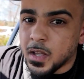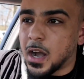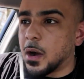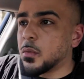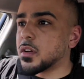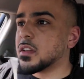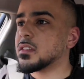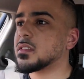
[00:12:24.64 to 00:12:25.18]
I
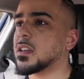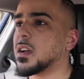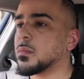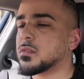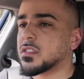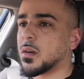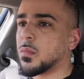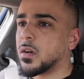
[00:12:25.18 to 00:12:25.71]
wouldn't say
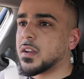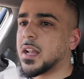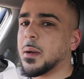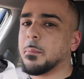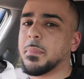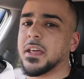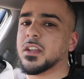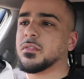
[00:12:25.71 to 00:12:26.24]
I'm someone
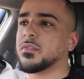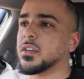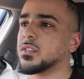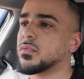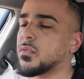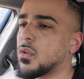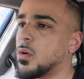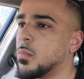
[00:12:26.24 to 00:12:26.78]
that
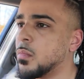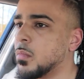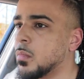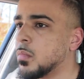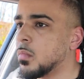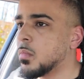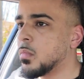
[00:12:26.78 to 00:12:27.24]
benefits from,